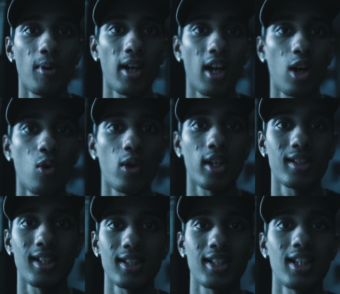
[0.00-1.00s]
but I want to
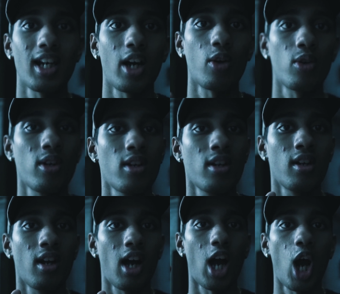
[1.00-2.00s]
test it out,
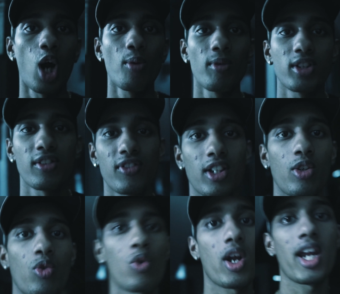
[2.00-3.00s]
how much of the
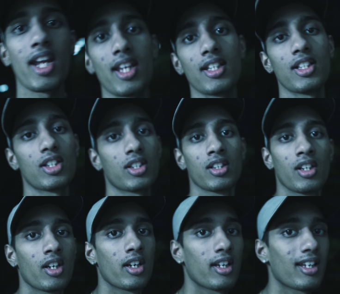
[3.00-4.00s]
grains
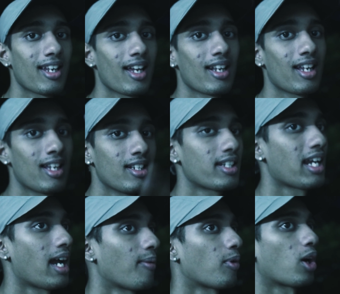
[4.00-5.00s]
get in
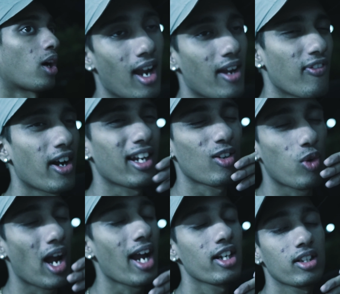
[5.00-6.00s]
camera. If I
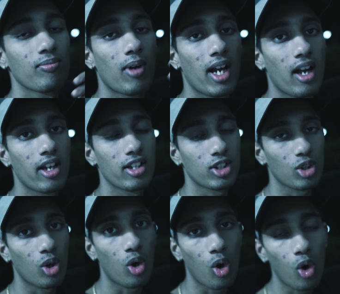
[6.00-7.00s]
crank my
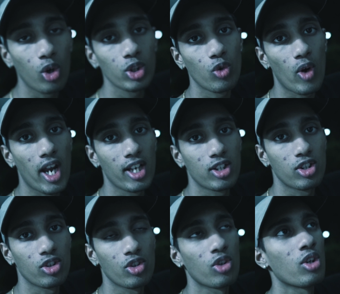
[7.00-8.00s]
ISO all the way
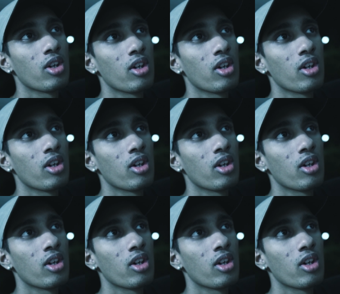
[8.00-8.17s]
to